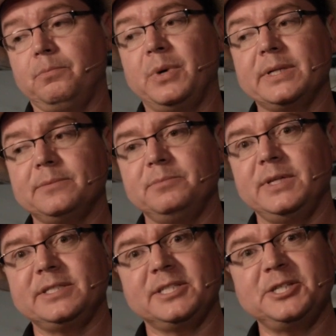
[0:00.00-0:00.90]
But
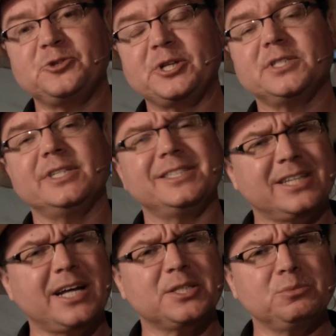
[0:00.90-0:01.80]
it's interesting. It's
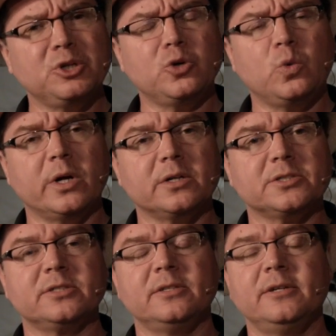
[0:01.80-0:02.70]
got some little
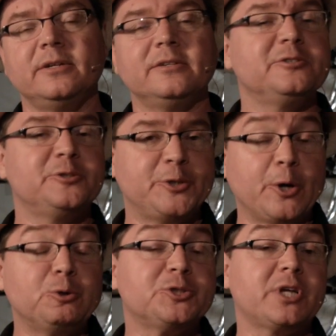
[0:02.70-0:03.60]
quirks.
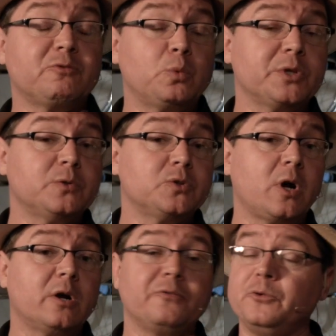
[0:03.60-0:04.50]
Go discover what those
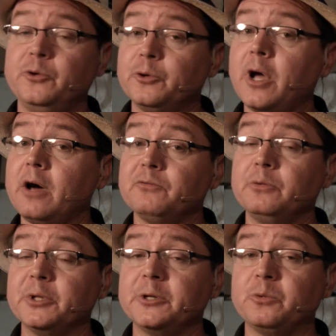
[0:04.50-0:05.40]
are if you're not
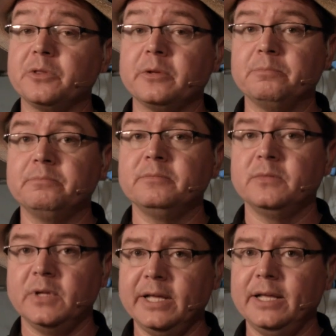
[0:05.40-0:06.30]
familiar with them.
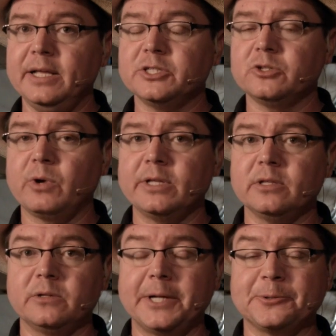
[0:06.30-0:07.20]
It's a great
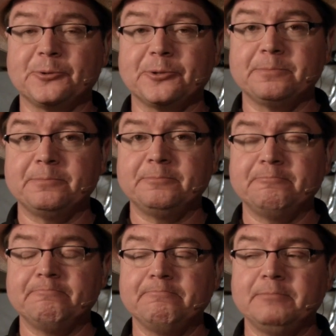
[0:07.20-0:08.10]
little algorithm.
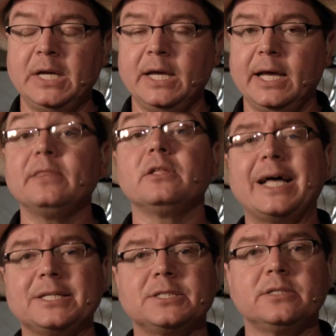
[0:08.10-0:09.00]
And the
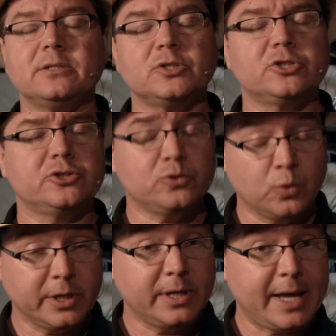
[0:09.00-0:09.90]
last
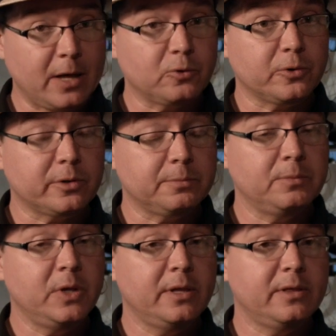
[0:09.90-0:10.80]
sorting algorithm
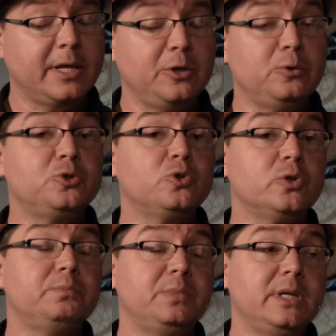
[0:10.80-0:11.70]
that you
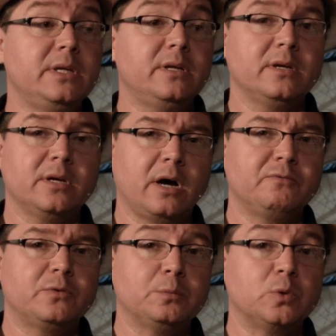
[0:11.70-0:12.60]
should be
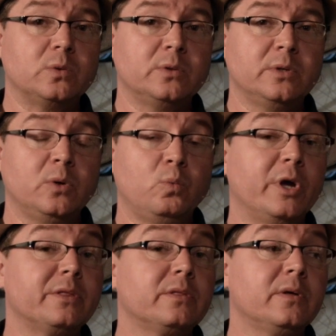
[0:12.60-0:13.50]
comfortable
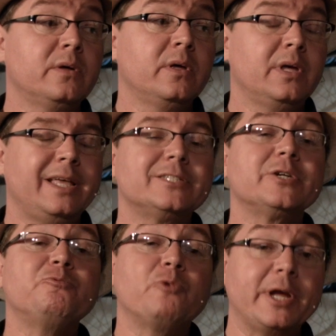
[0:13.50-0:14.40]
with is
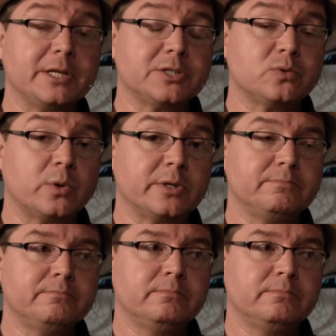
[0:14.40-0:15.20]
a radix sort.